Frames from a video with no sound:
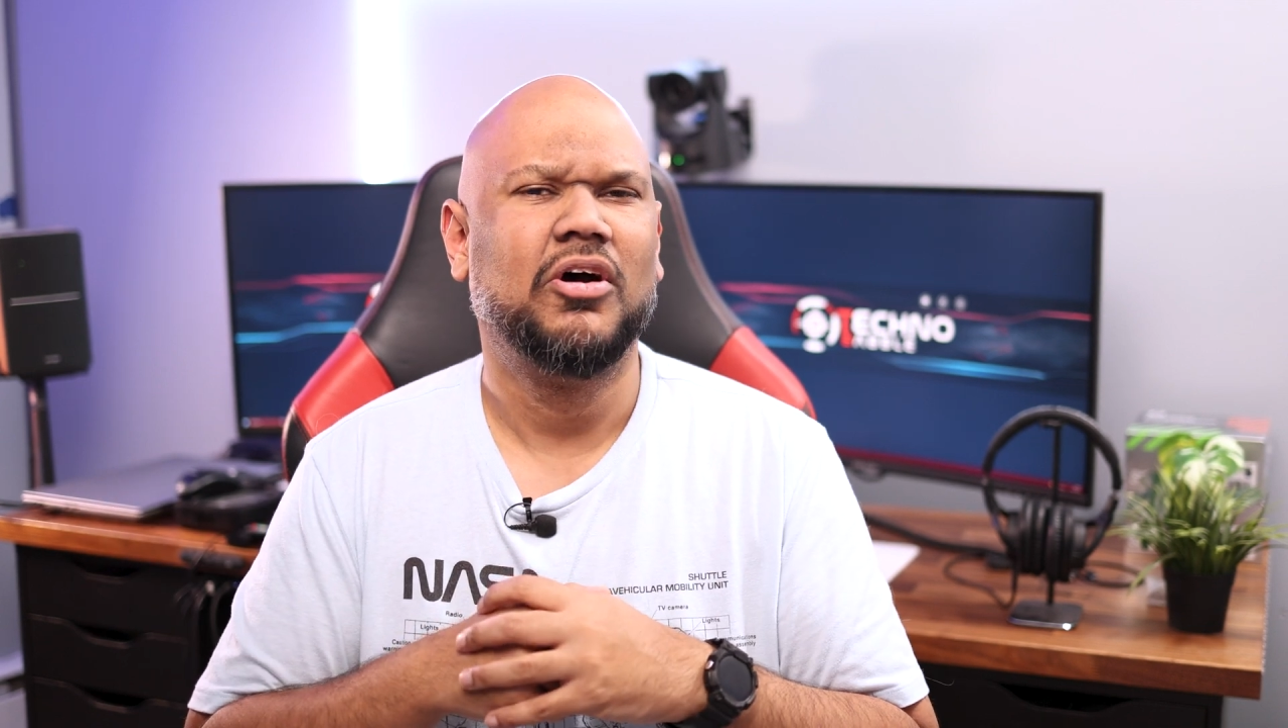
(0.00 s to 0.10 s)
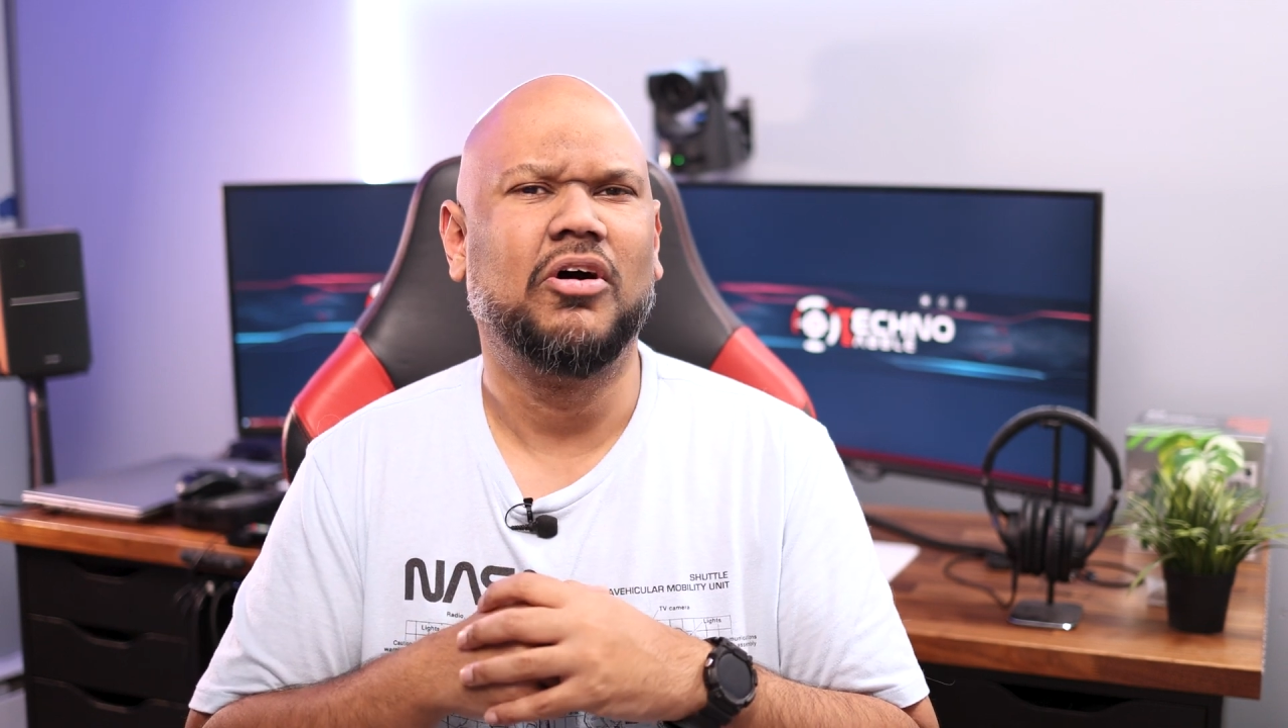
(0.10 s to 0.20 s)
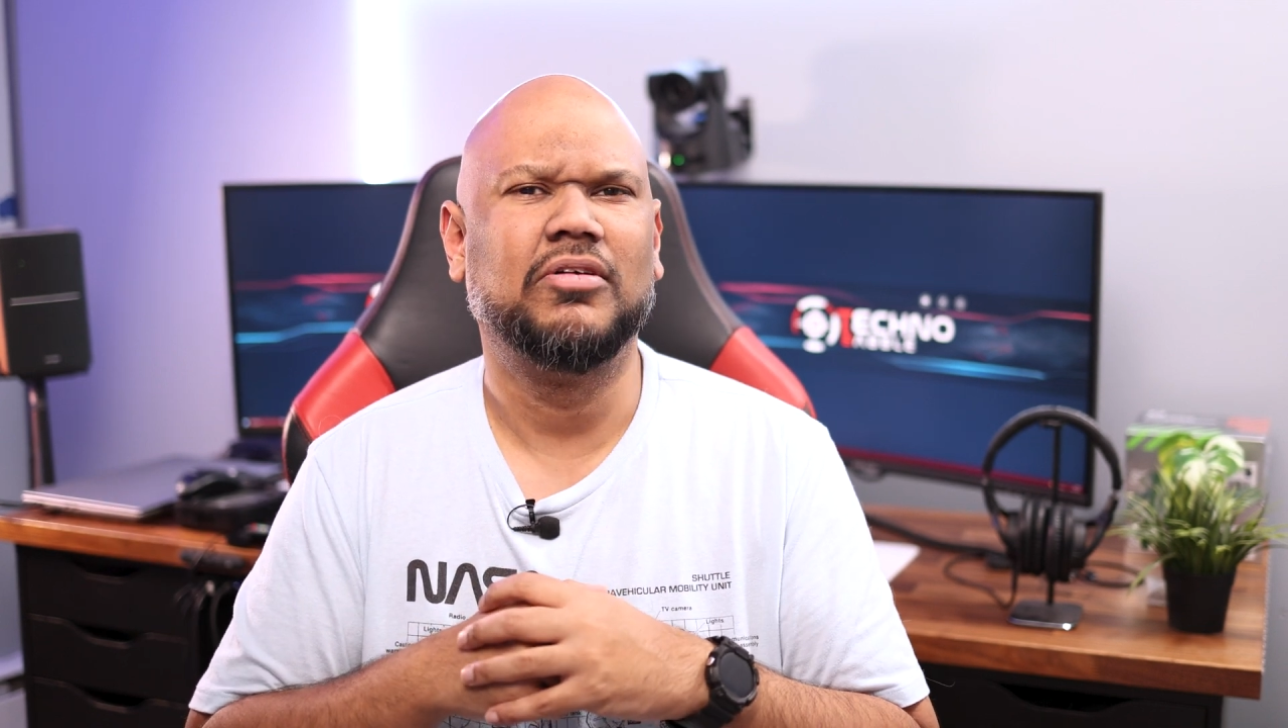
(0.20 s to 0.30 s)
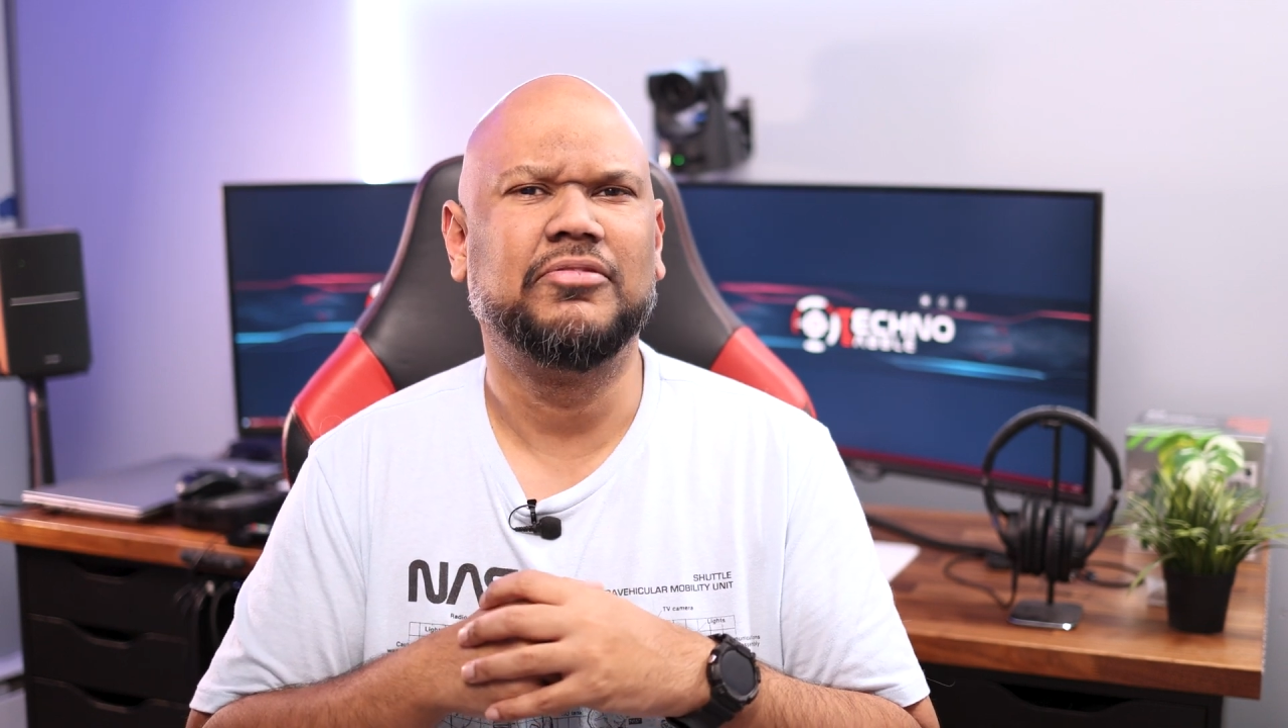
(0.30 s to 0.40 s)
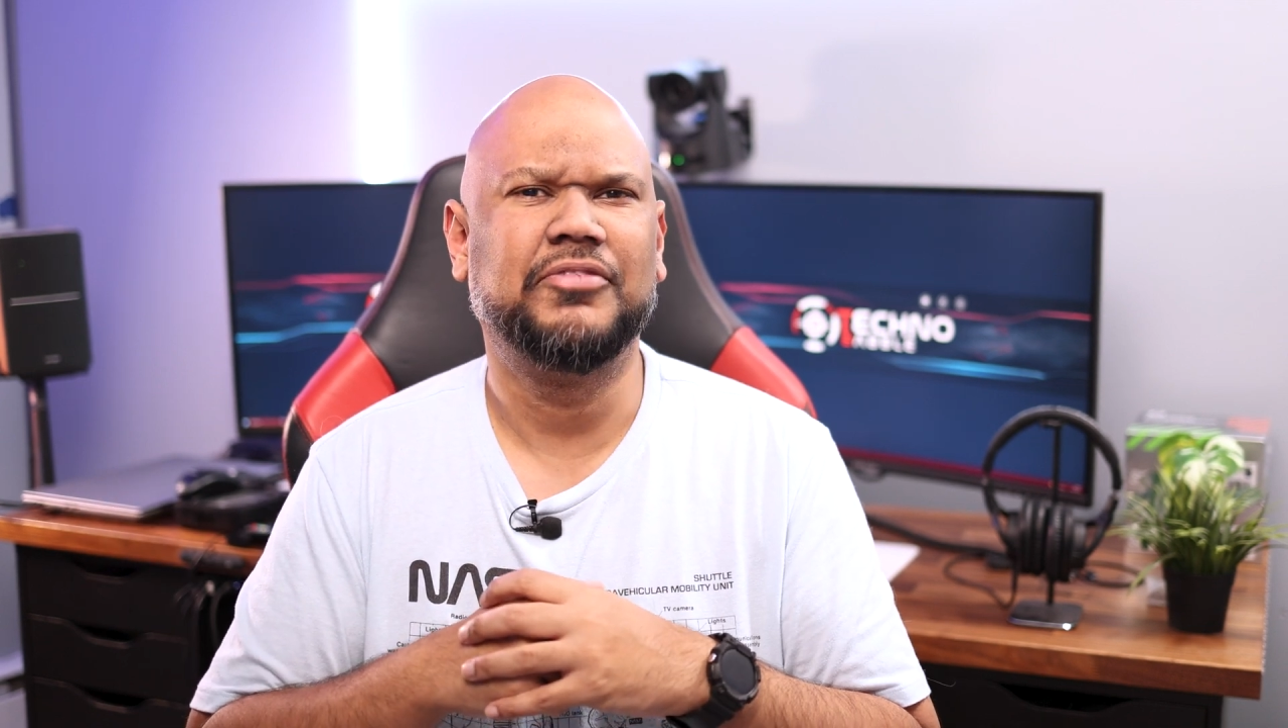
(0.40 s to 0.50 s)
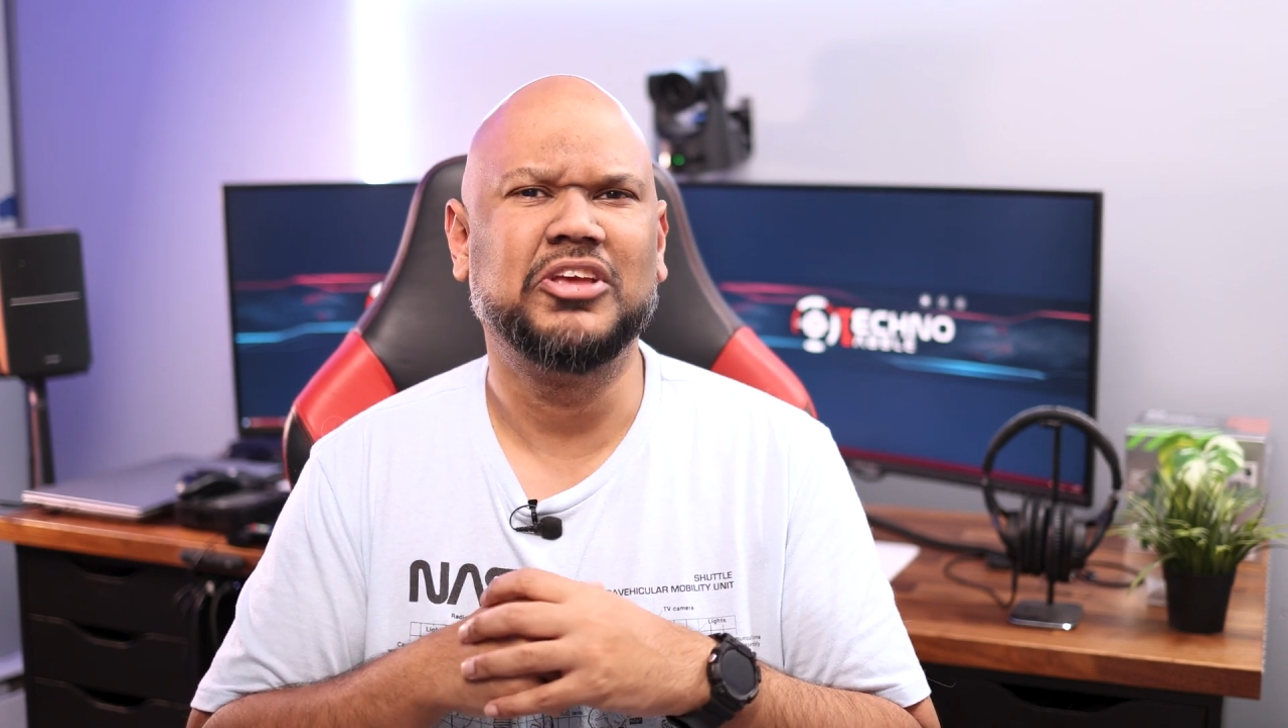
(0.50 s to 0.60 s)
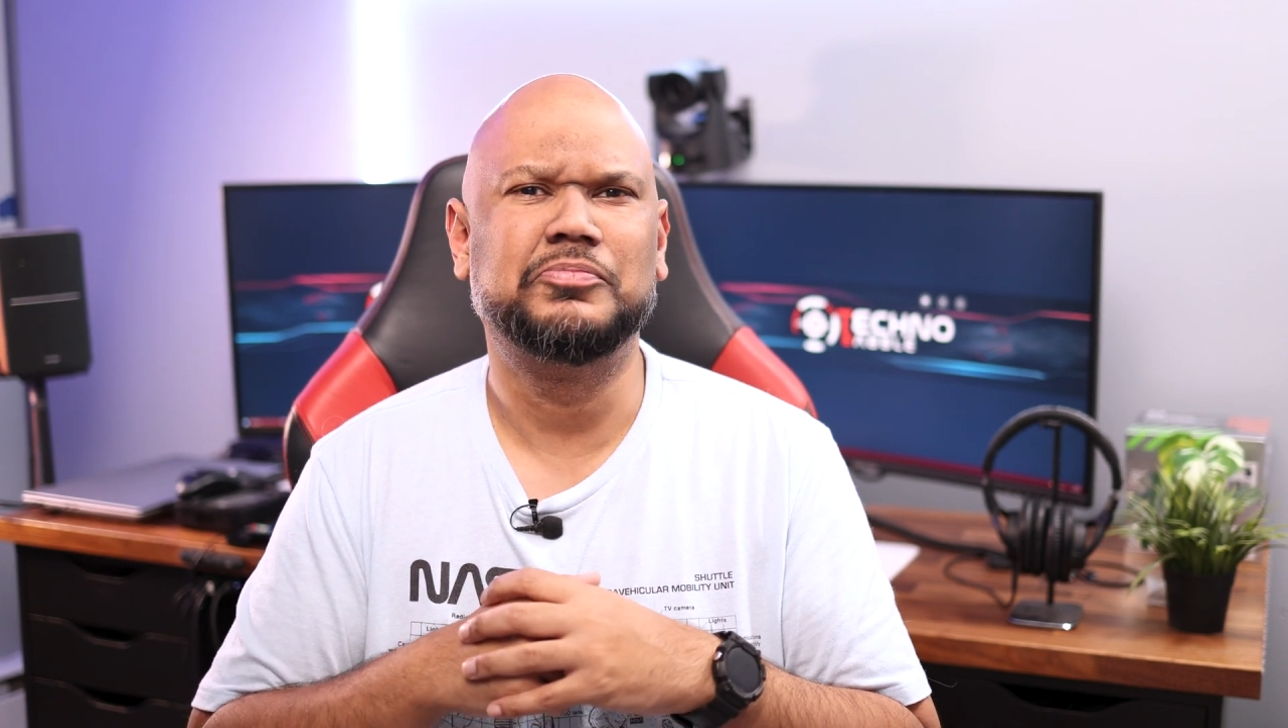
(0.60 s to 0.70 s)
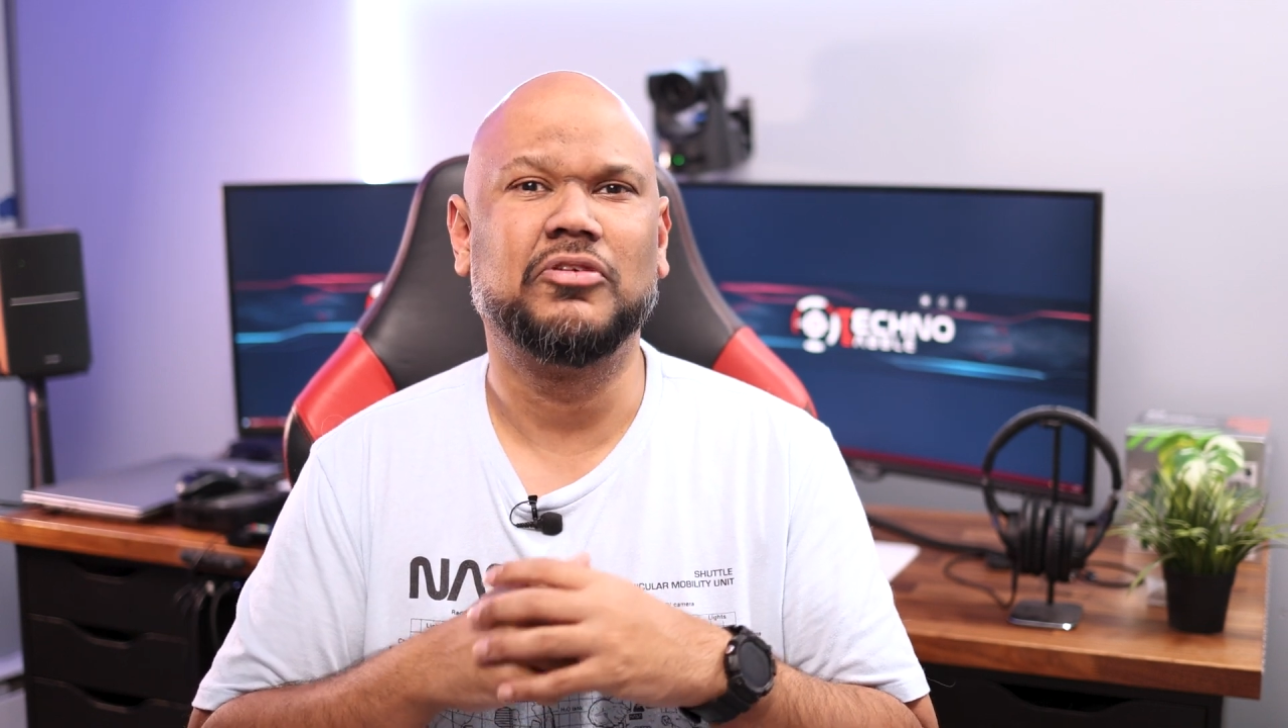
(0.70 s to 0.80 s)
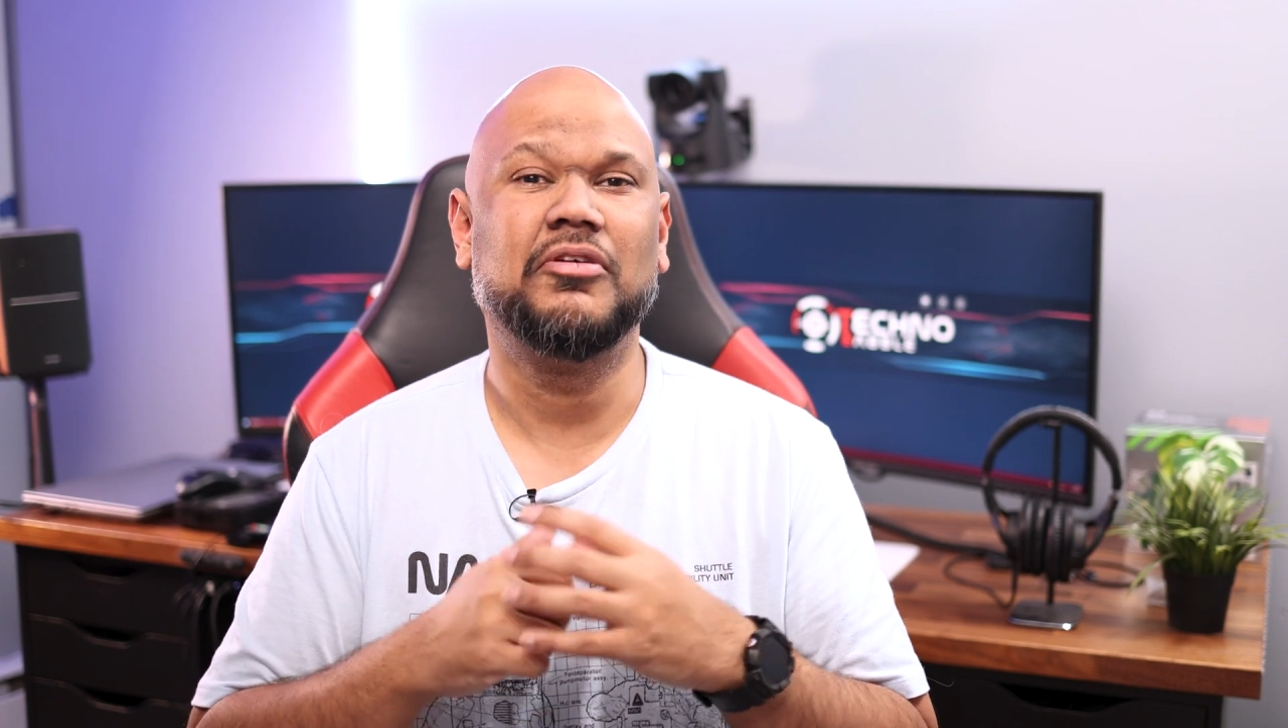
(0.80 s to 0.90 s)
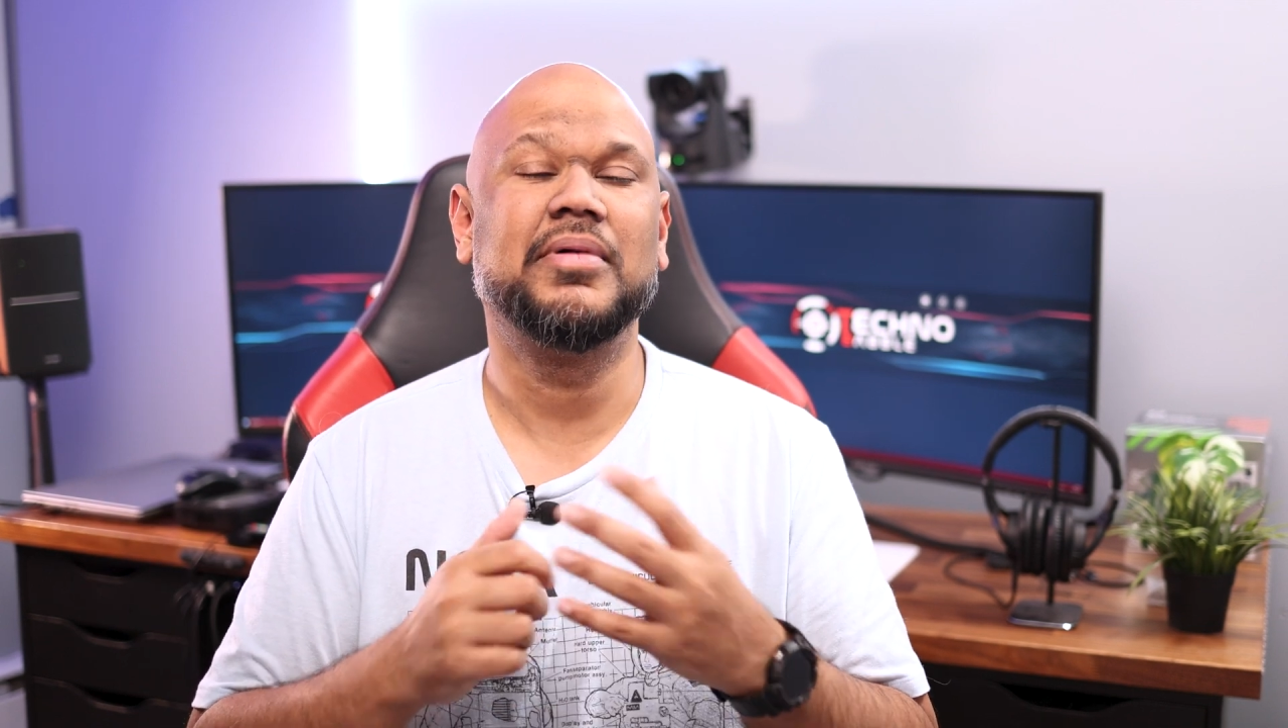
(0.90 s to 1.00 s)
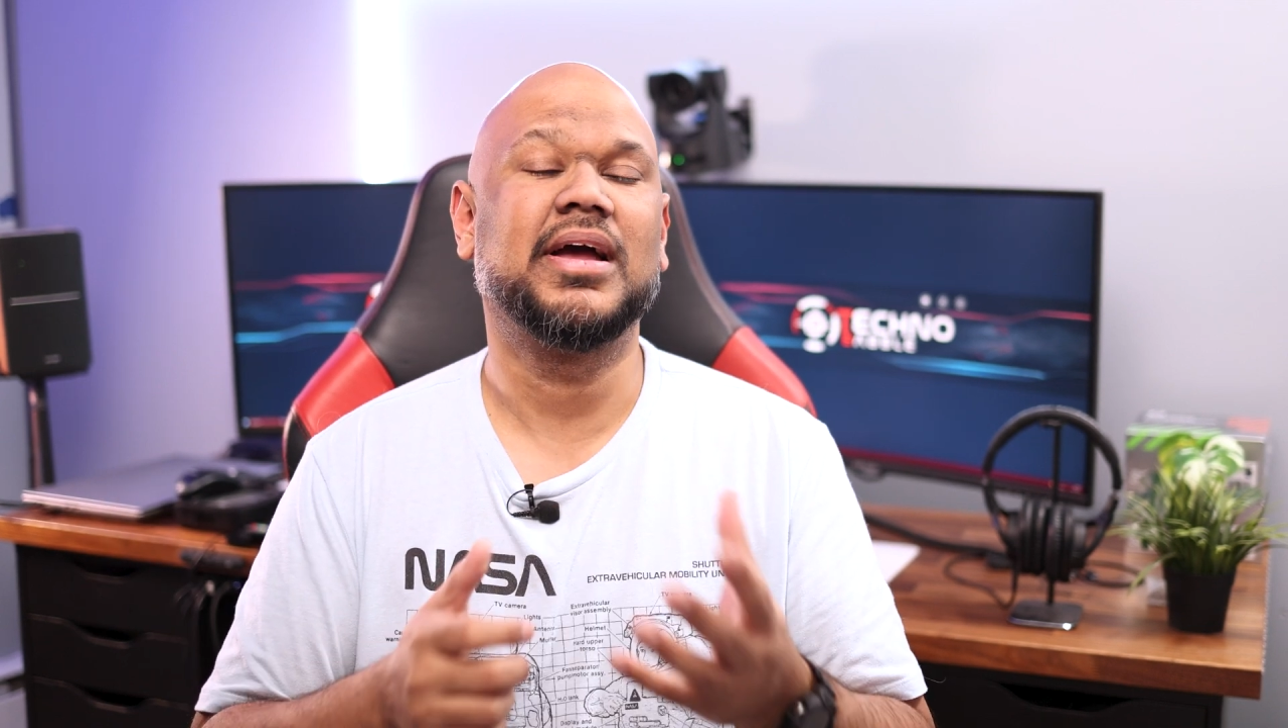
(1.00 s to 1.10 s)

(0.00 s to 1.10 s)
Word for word: on Facebook from